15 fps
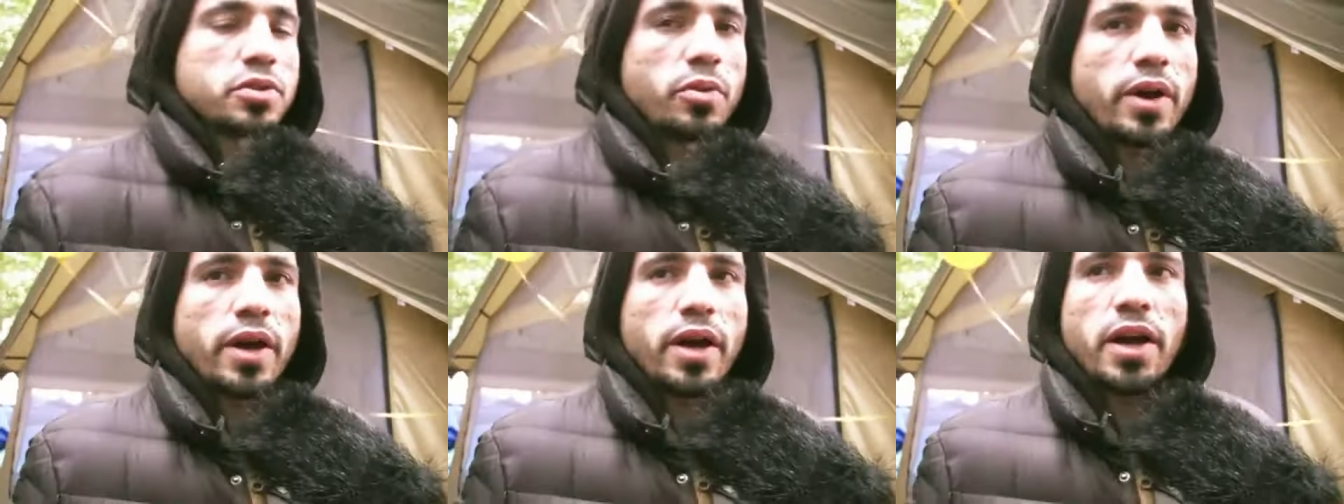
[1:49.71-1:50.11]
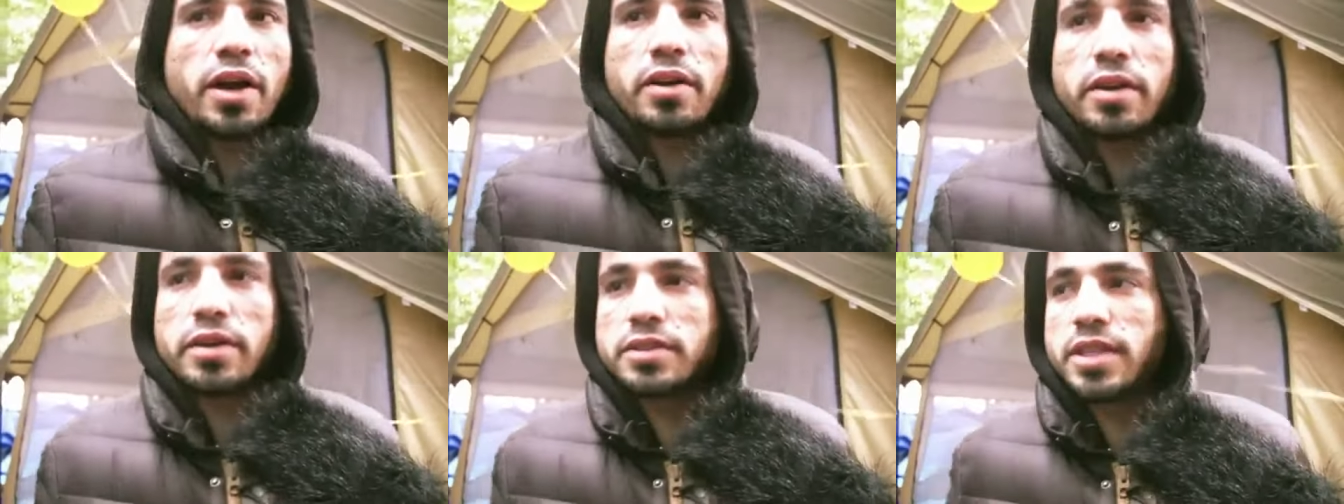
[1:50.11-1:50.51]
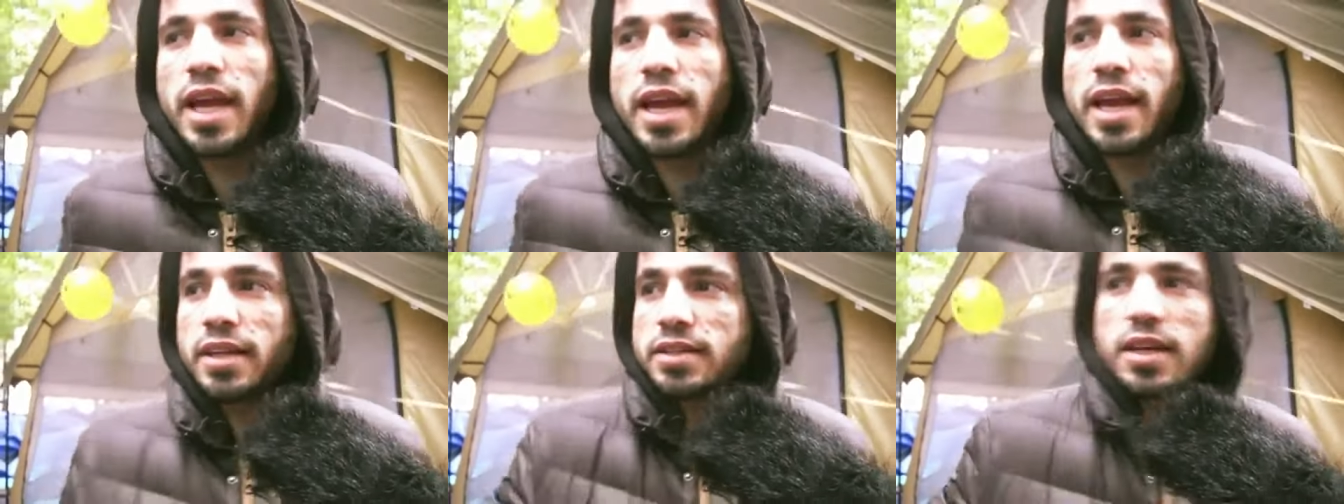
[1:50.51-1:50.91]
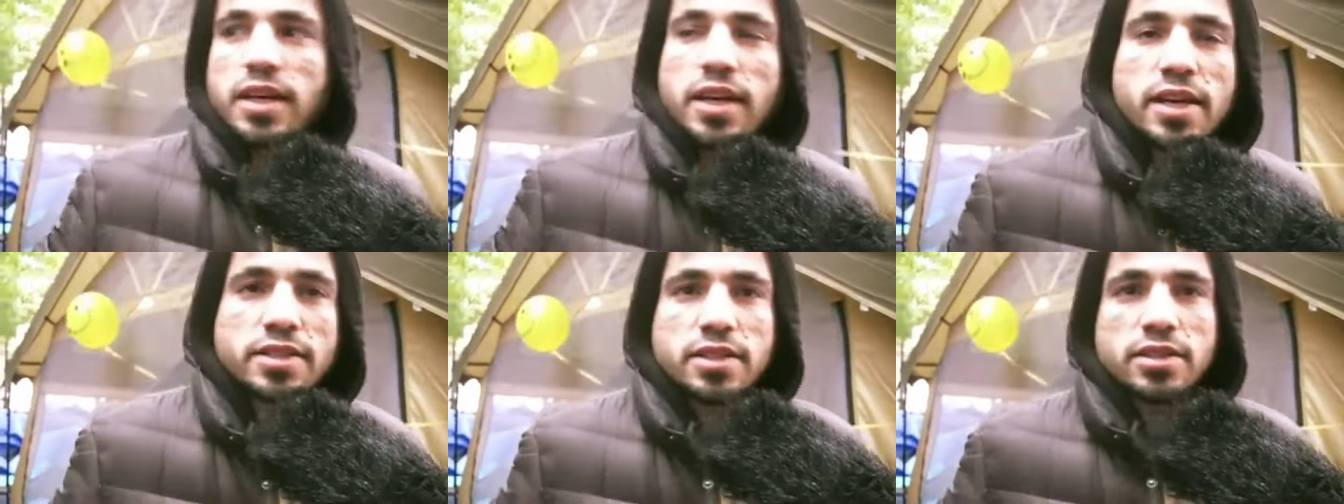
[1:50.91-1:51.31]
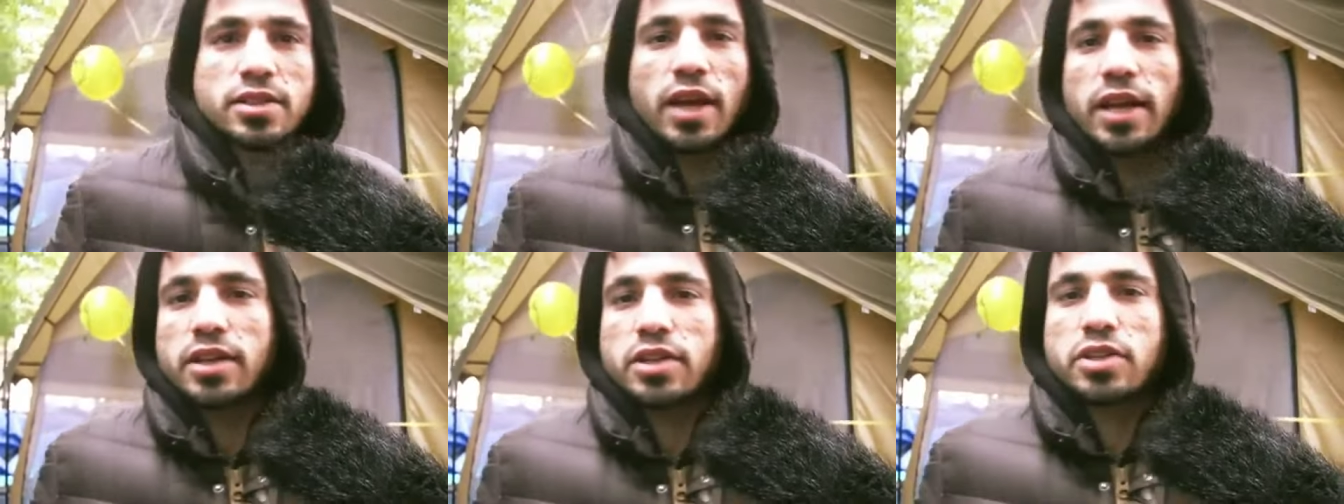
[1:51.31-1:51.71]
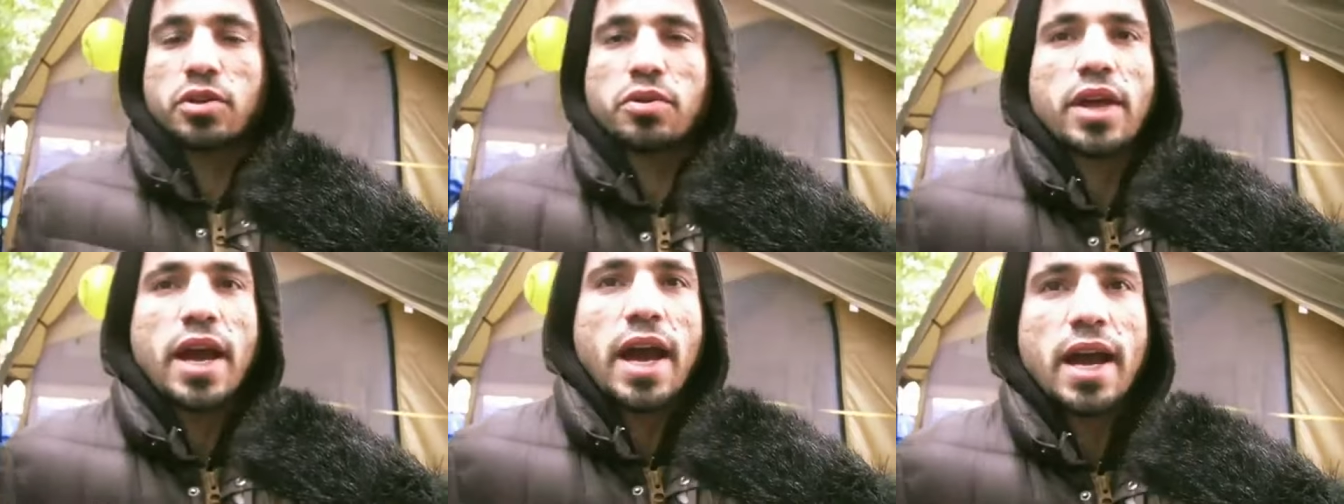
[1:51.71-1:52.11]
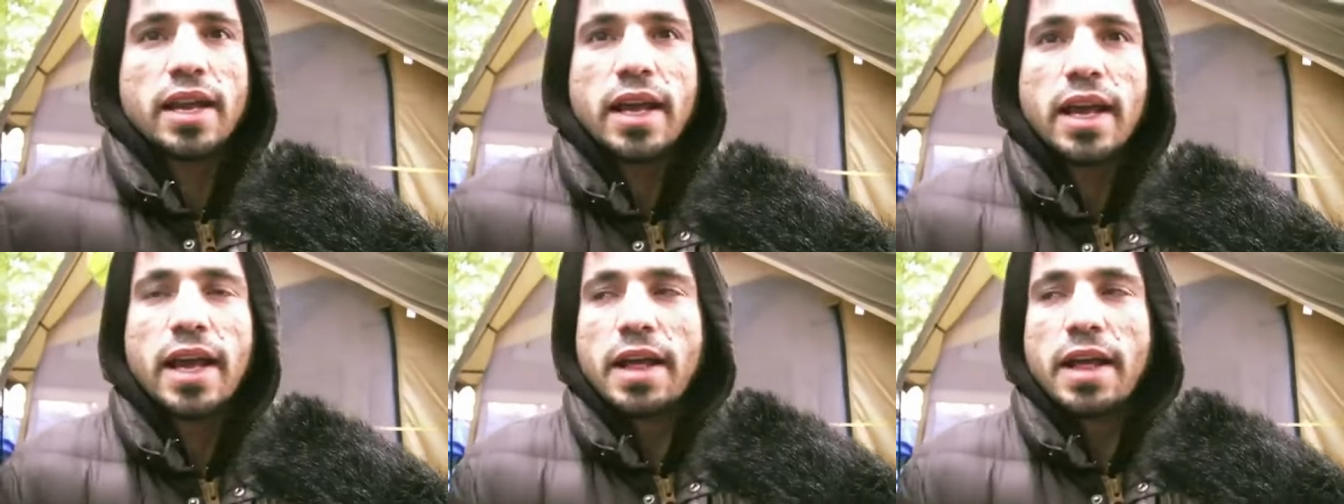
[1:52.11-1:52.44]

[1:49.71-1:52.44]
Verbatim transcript: Square and take this and, and do that.